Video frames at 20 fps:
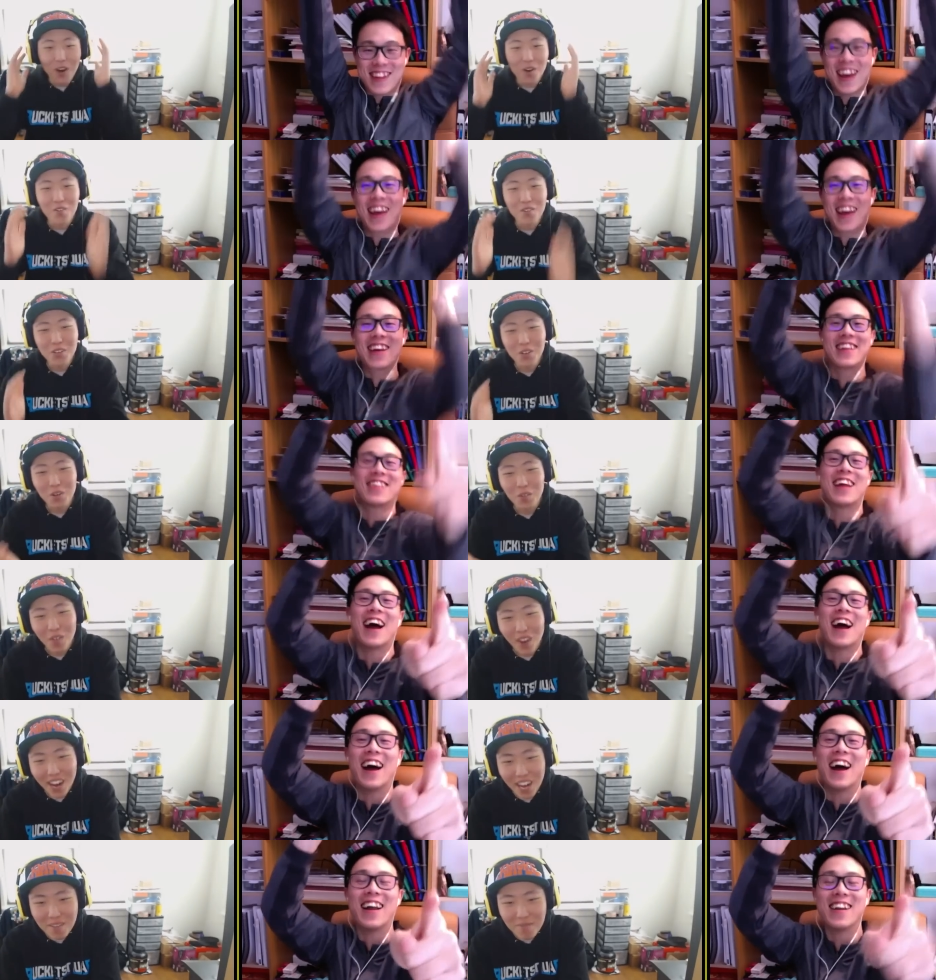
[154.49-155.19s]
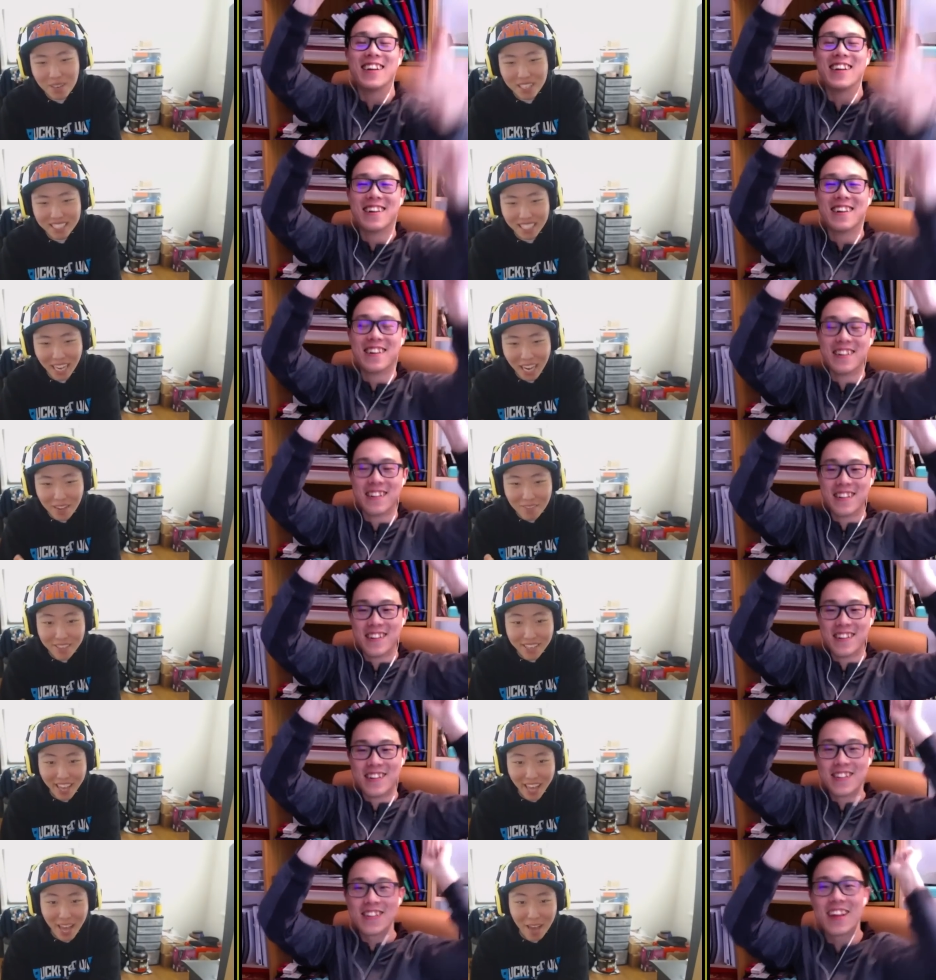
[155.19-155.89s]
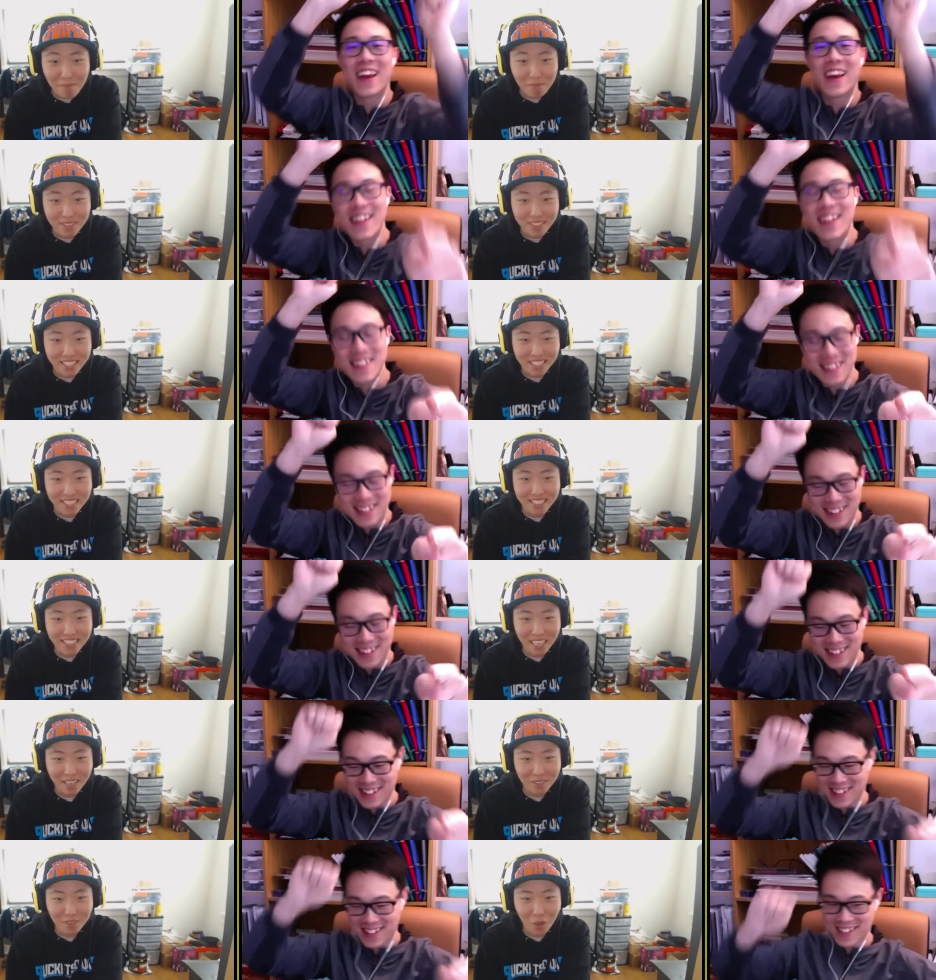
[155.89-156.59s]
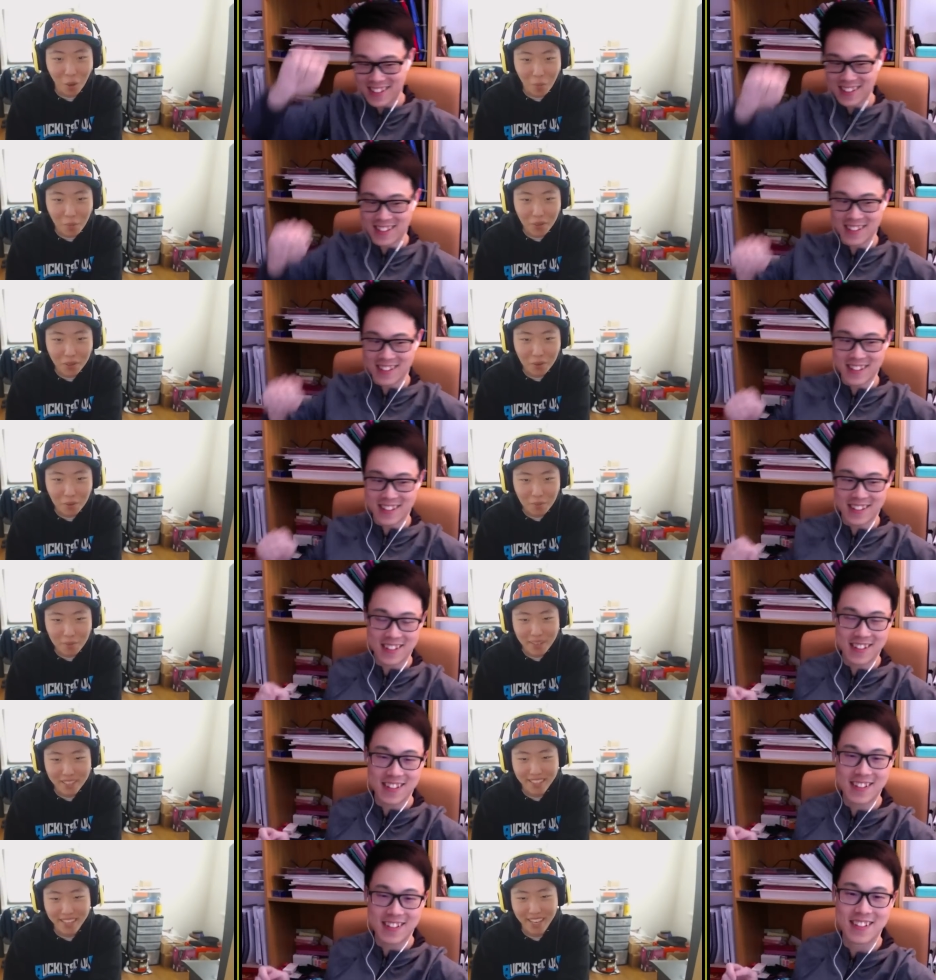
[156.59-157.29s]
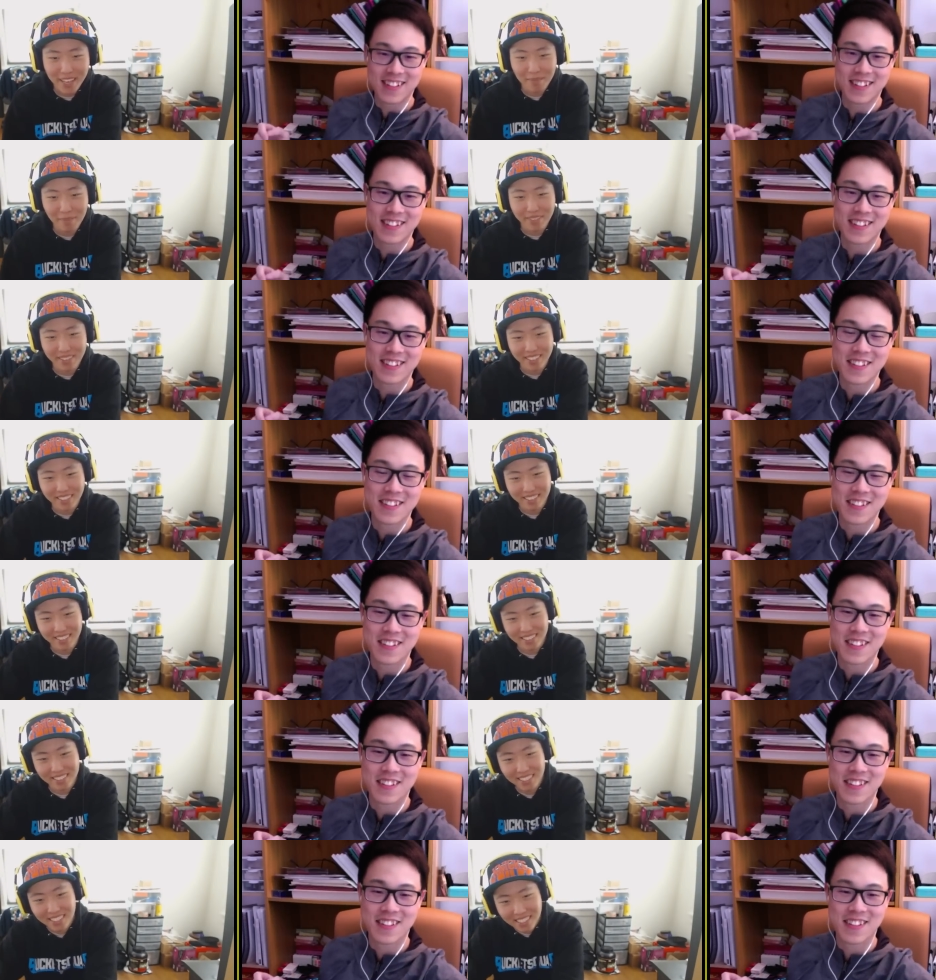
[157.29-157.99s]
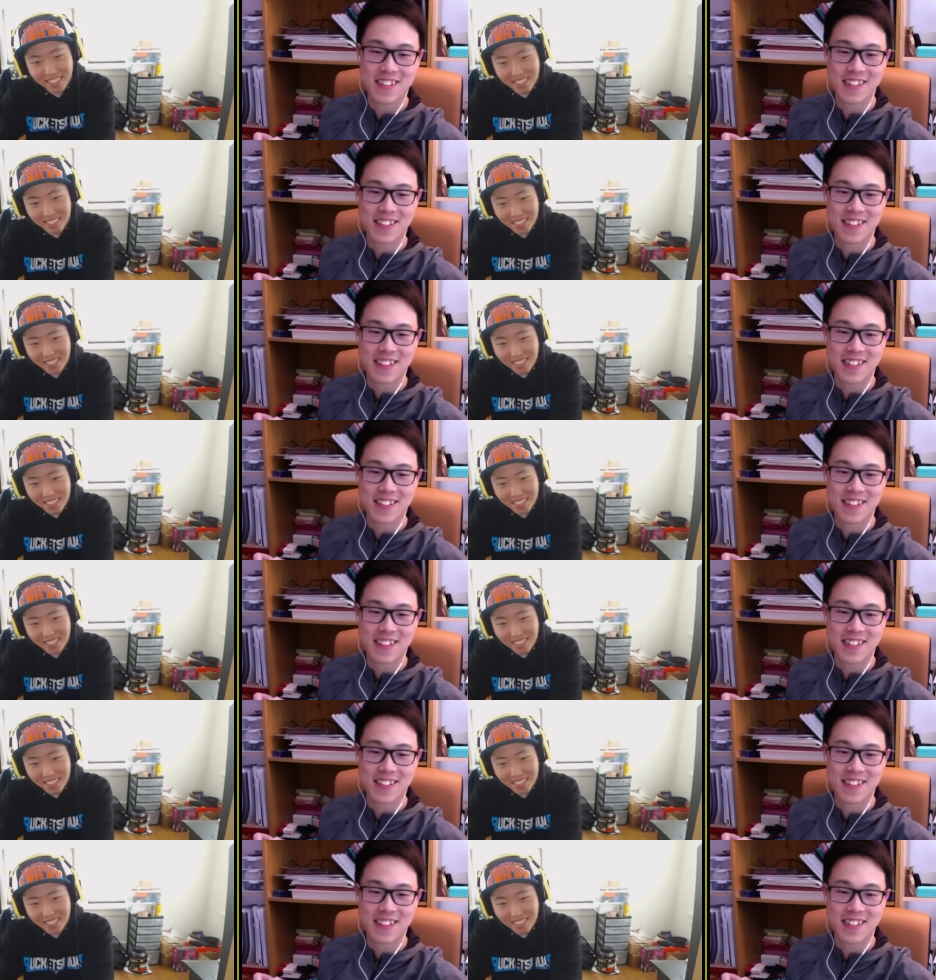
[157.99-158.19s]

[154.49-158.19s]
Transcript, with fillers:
Speaker 1: no, you know why? Because I have an amethyst. I was hoping you would pick the amethyst.